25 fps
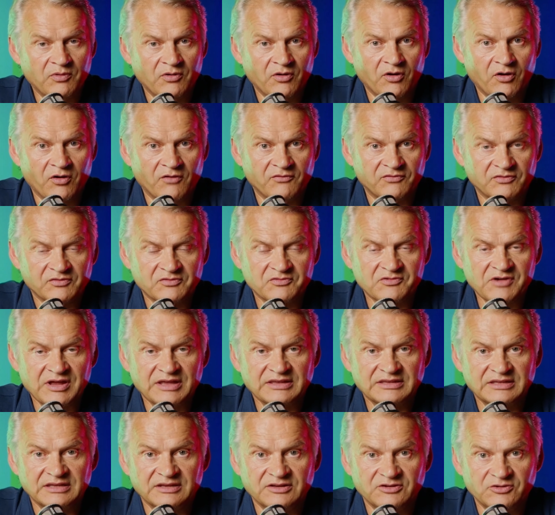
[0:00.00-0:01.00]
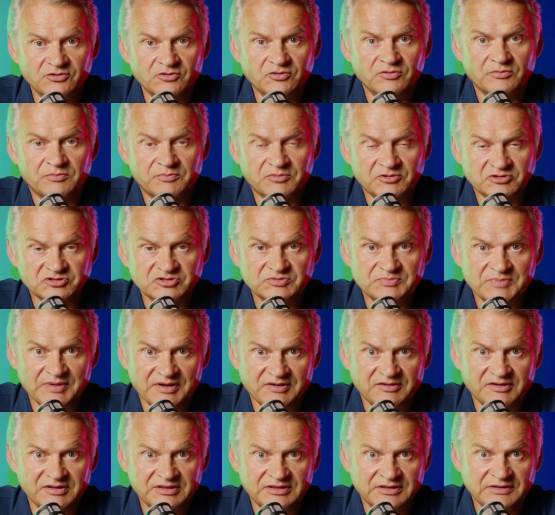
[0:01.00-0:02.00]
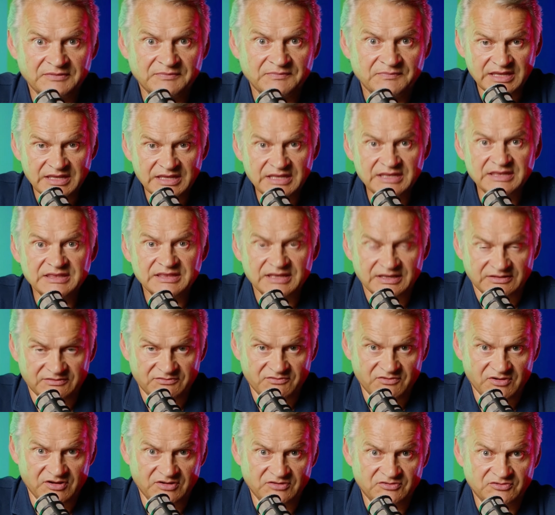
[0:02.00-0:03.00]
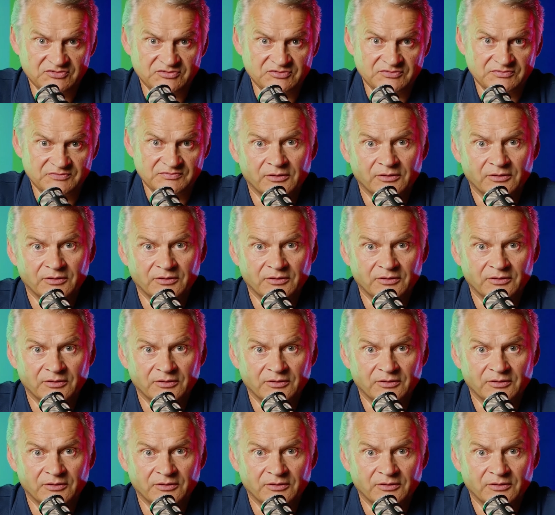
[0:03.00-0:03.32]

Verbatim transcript: of creating new prosperity in that region.